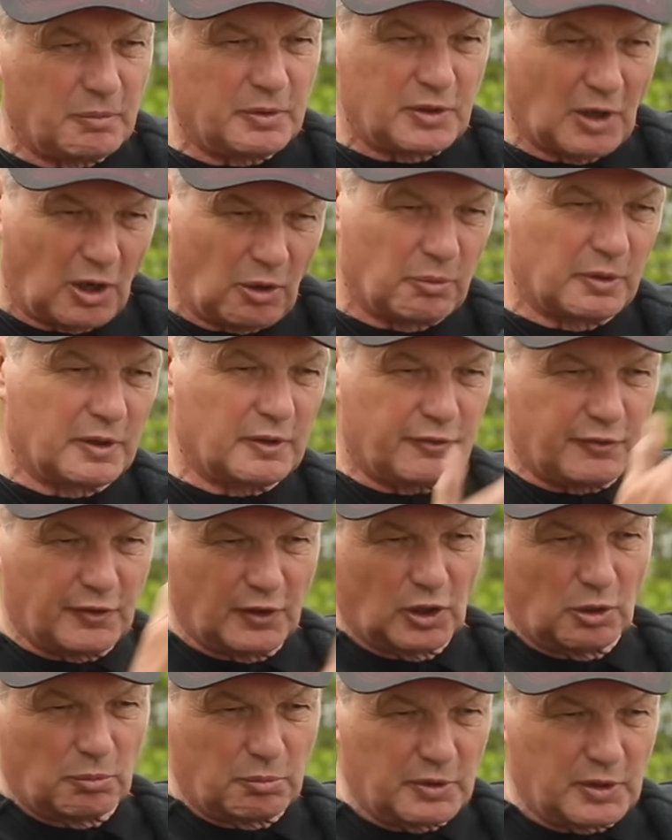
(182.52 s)
we don't want to
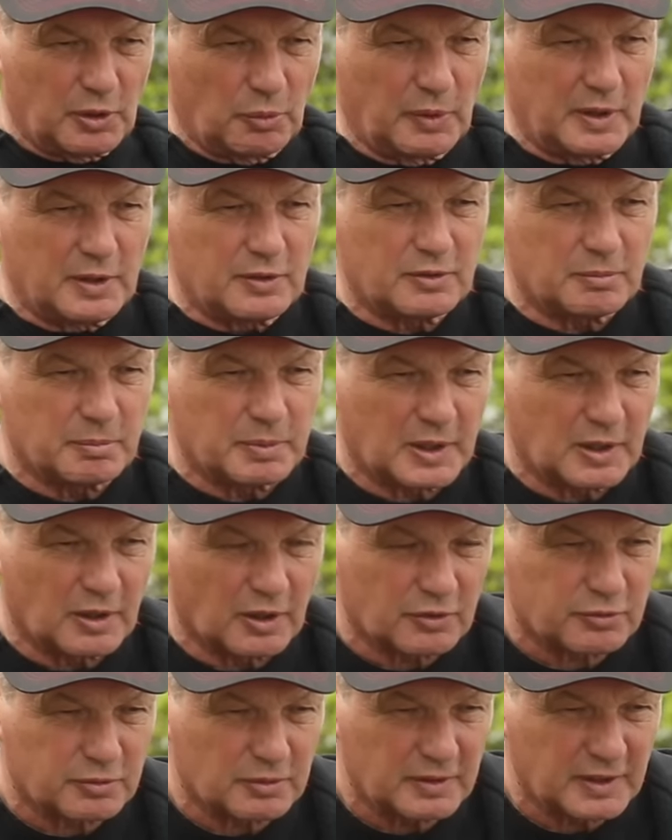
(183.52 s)
film with the wind
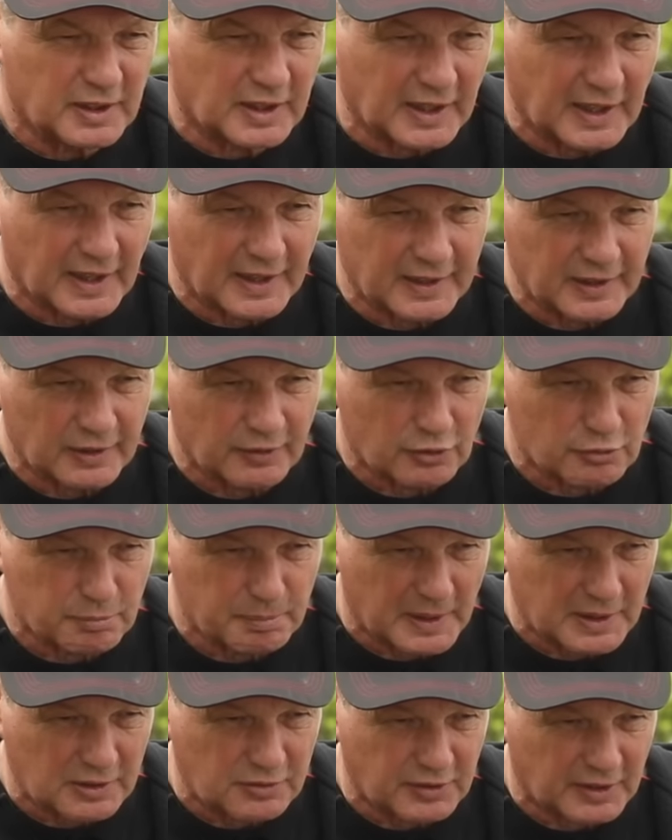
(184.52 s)
because you can't hear us
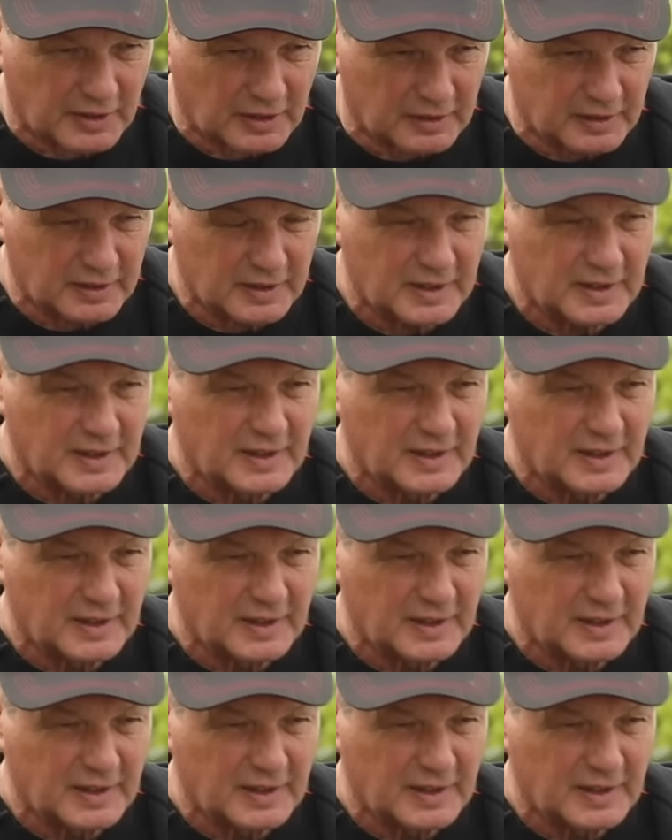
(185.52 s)
basically.